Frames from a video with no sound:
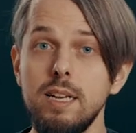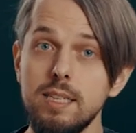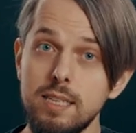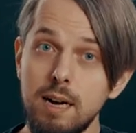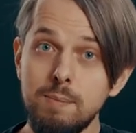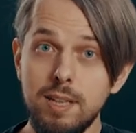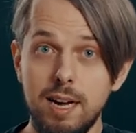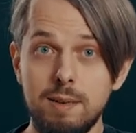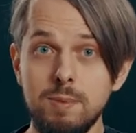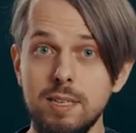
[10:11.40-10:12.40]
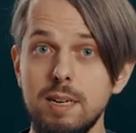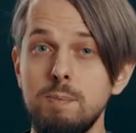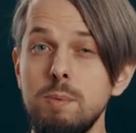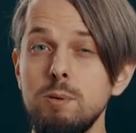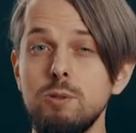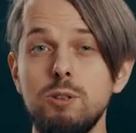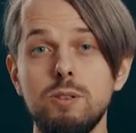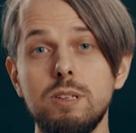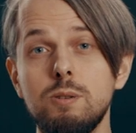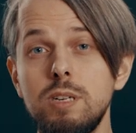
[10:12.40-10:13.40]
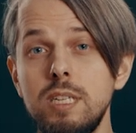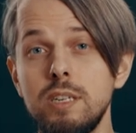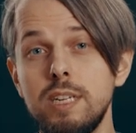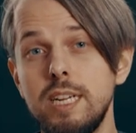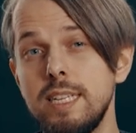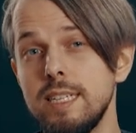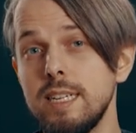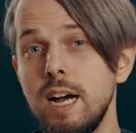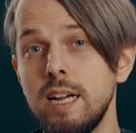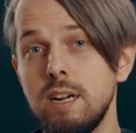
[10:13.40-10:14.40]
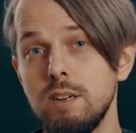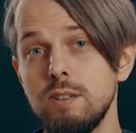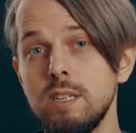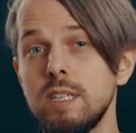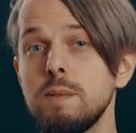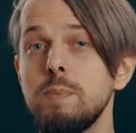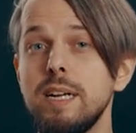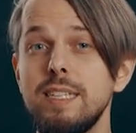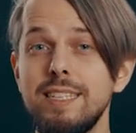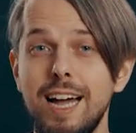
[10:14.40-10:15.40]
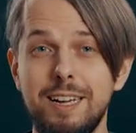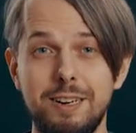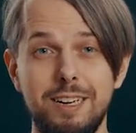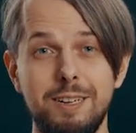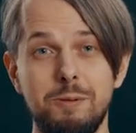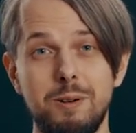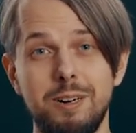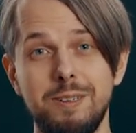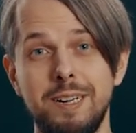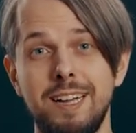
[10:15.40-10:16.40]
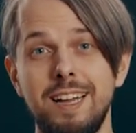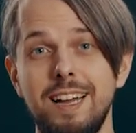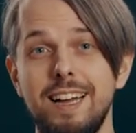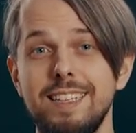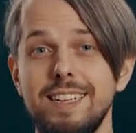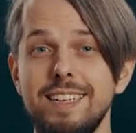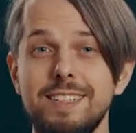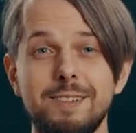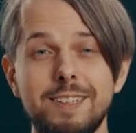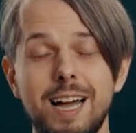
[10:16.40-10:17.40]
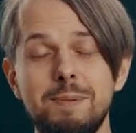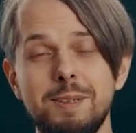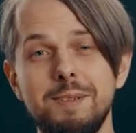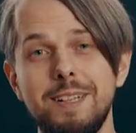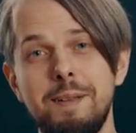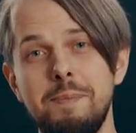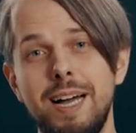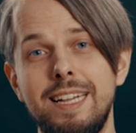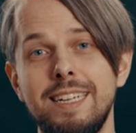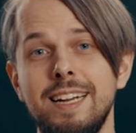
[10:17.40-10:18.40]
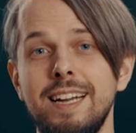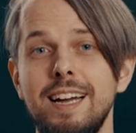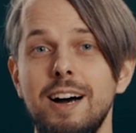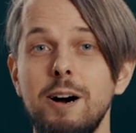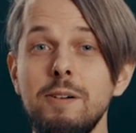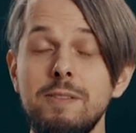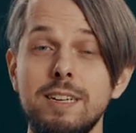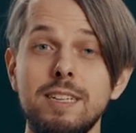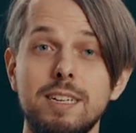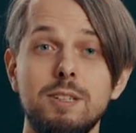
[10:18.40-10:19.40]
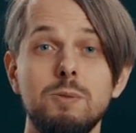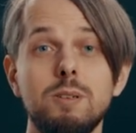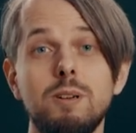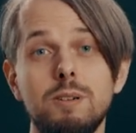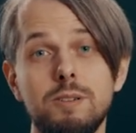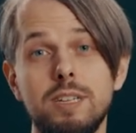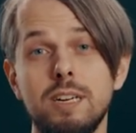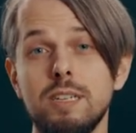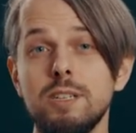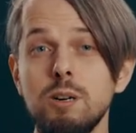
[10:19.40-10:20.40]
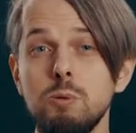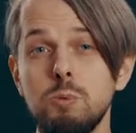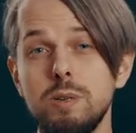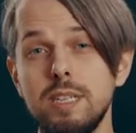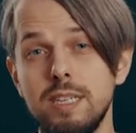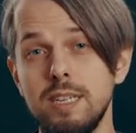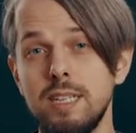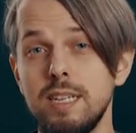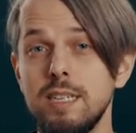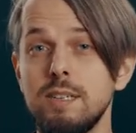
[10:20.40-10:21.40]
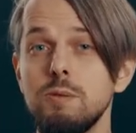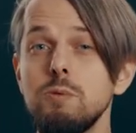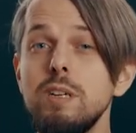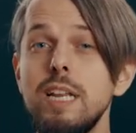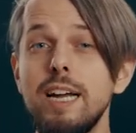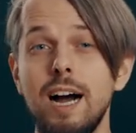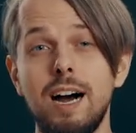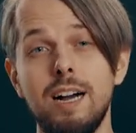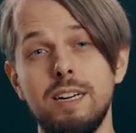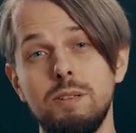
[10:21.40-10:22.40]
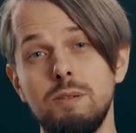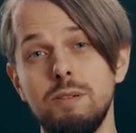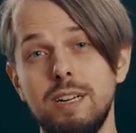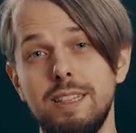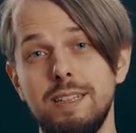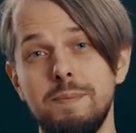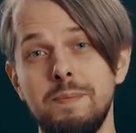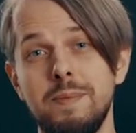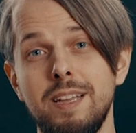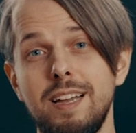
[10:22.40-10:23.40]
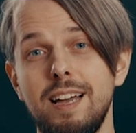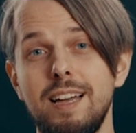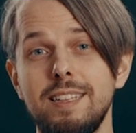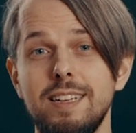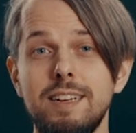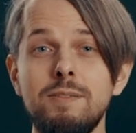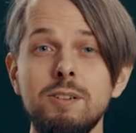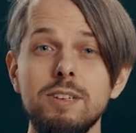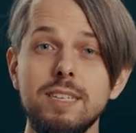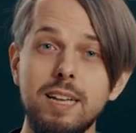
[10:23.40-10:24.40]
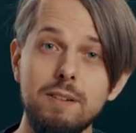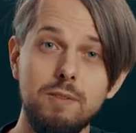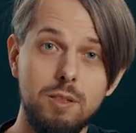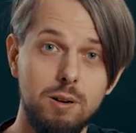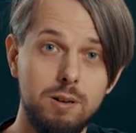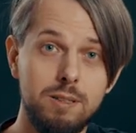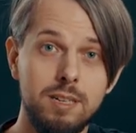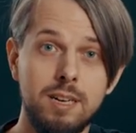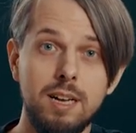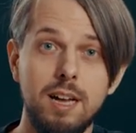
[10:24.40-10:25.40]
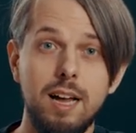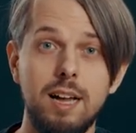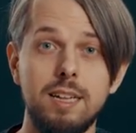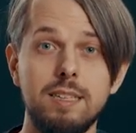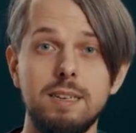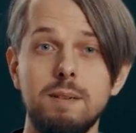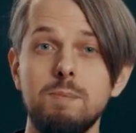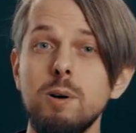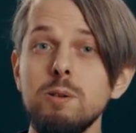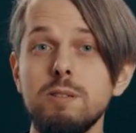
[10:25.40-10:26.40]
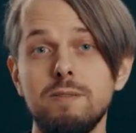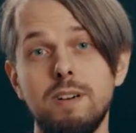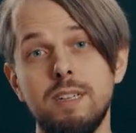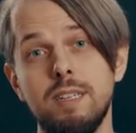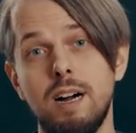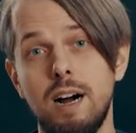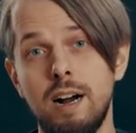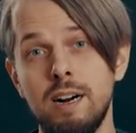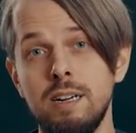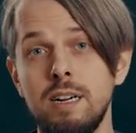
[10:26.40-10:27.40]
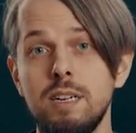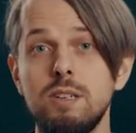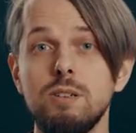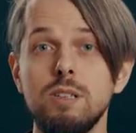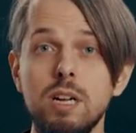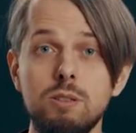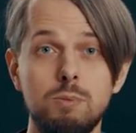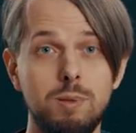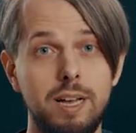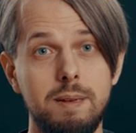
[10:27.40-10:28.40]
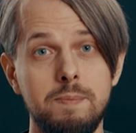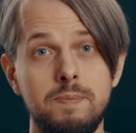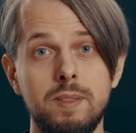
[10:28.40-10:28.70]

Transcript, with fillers: sometimes uh, people choose greenery and sky colors spectacularly wrong, and it looks absolutely bad. Often those colors are so twisted that it's really hard to look at them. And if you're self-taught, and uh, most of us are, you're not to blame.